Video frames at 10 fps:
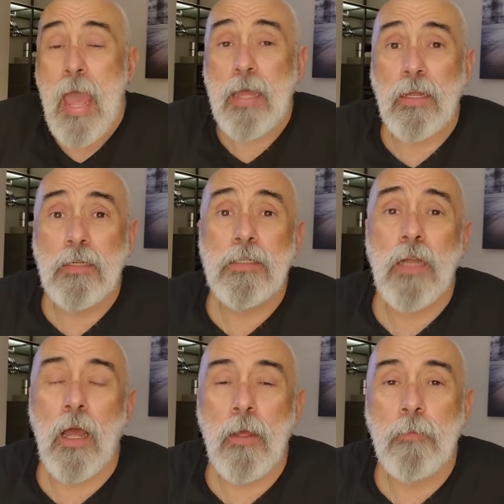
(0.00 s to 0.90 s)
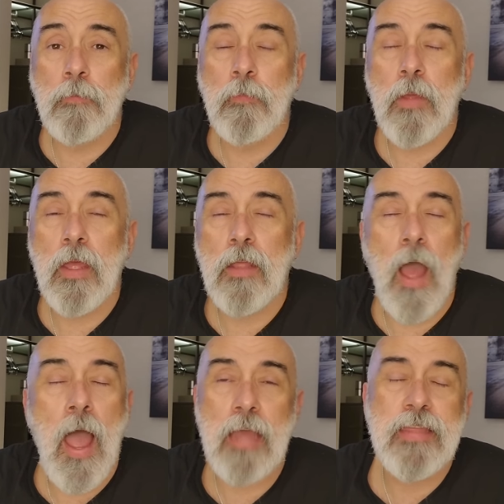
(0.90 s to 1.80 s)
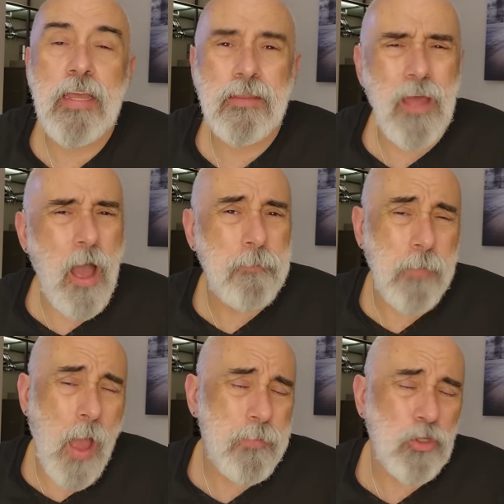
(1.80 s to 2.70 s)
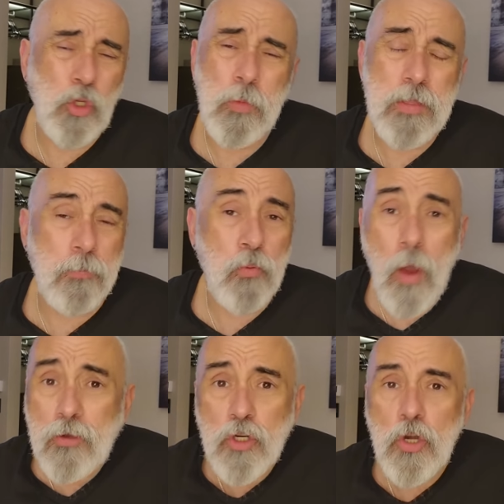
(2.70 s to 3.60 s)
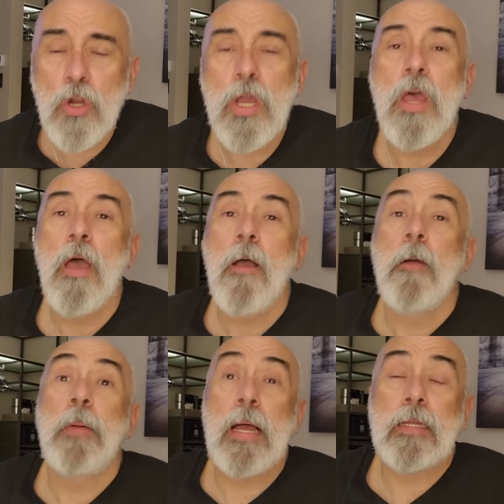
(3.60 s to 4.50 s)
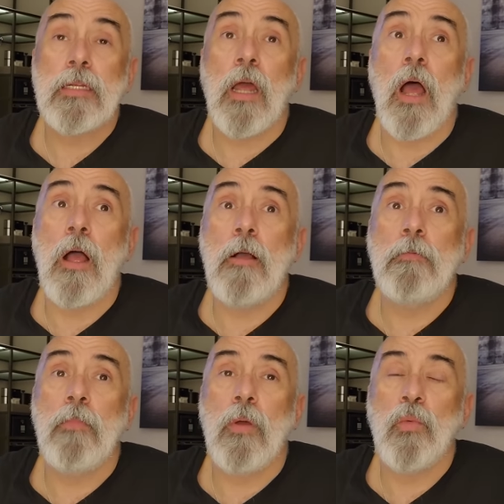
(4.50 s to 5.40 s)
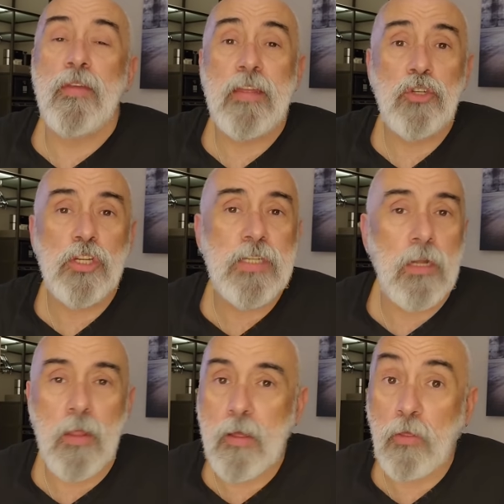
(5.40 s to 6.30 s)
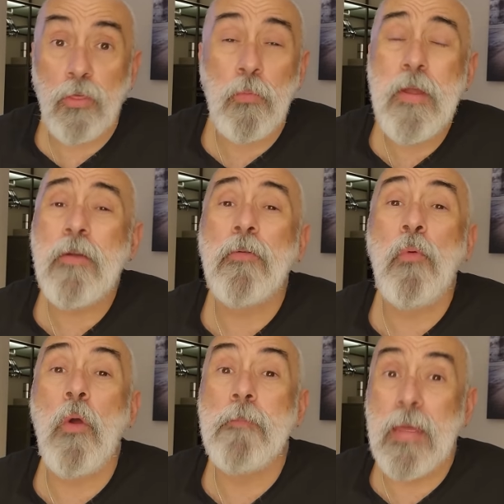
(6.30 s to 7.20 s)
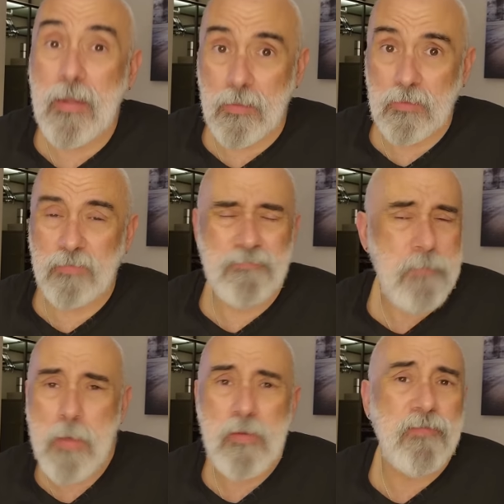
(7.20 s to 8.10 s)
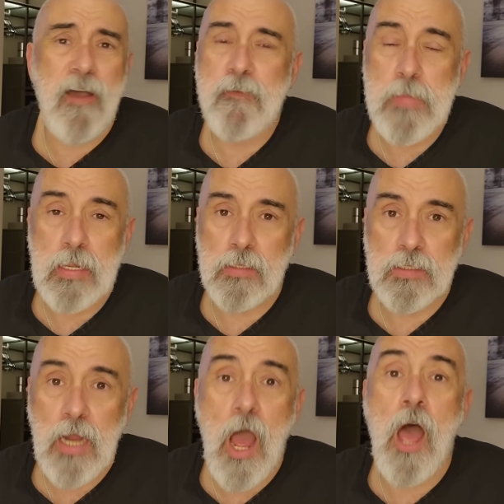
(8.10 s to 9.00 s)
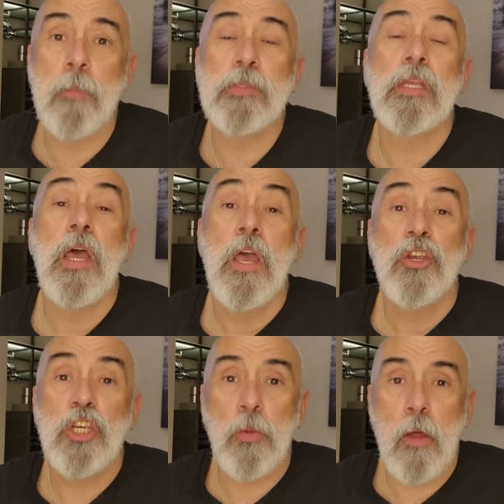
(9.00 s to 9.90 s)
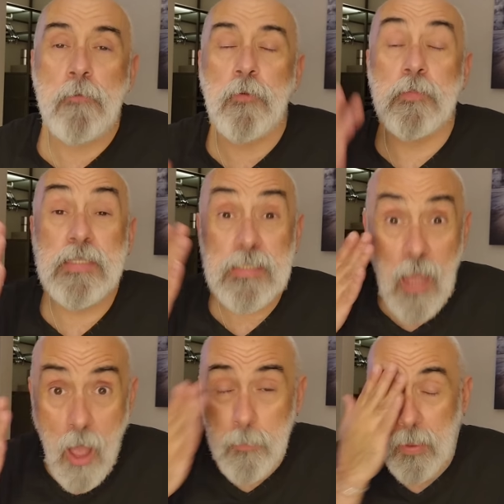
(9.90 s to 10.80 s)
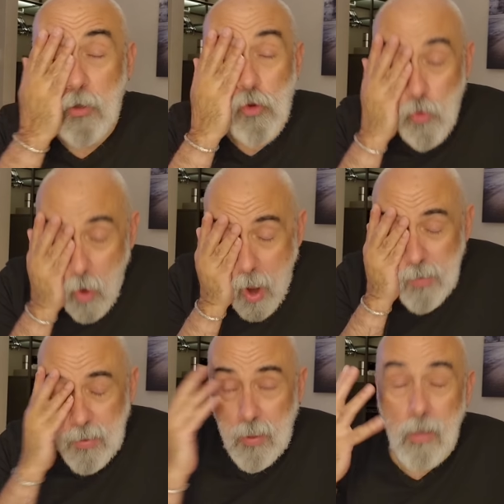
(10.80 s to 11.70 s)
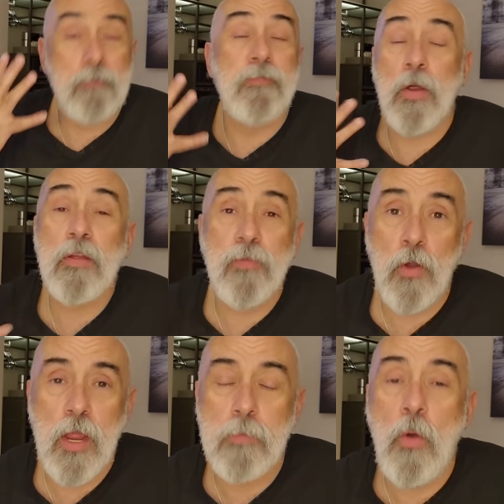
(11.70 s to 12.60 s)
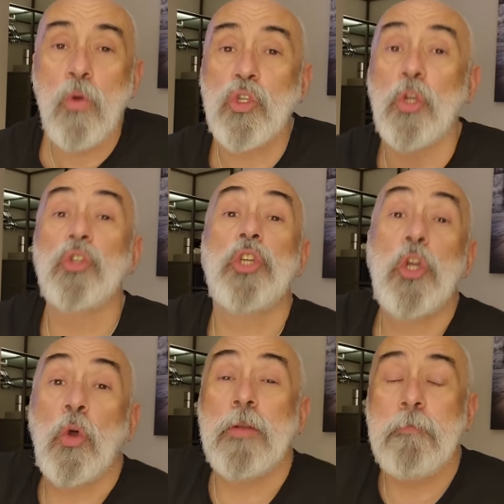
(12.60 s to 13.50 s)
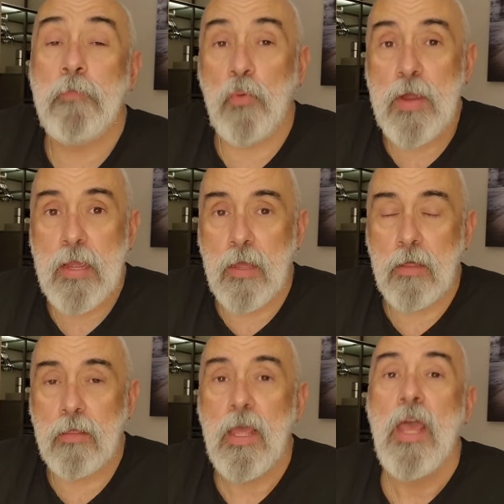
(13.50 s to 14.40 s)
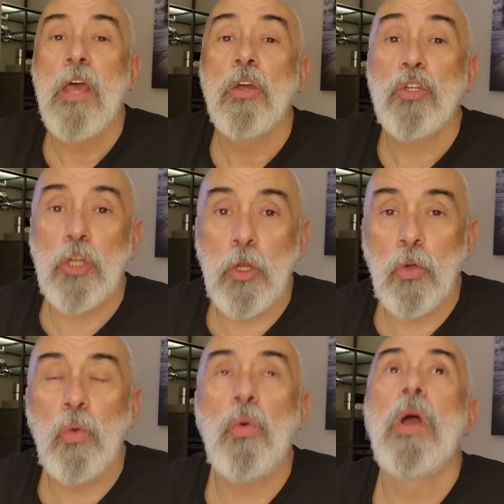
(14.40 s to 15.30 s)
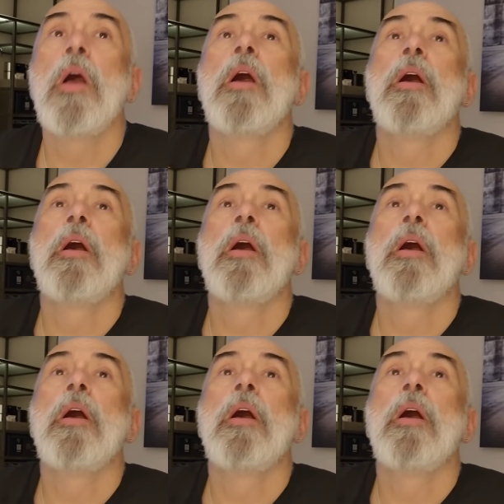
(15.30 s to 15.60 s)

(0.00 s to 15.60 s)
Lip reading: And I think I'm assuming the pressure, but within just like 3 or 4 minutes, maybe 5 minutes tops, she went from sobbing, crying, and very, very emotional. She couldn't breathe, to